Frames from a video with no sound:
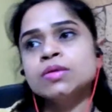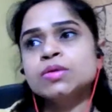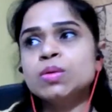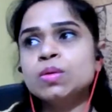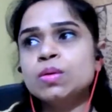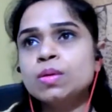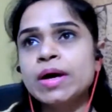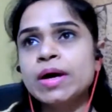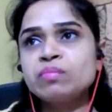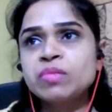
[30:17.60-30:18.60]
so
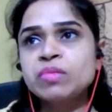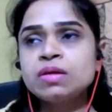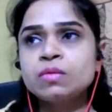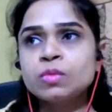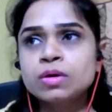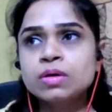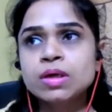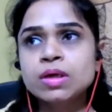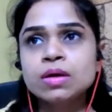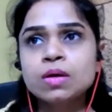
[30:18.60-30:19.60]
I've been
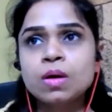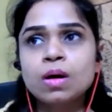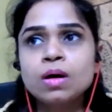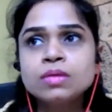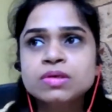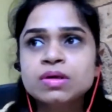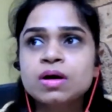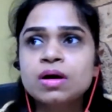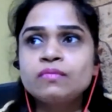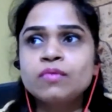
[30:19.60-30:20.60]
working on
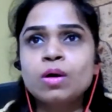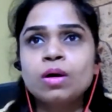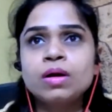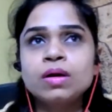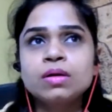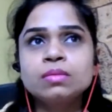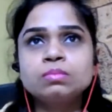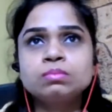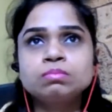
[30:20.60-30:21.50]
Jira for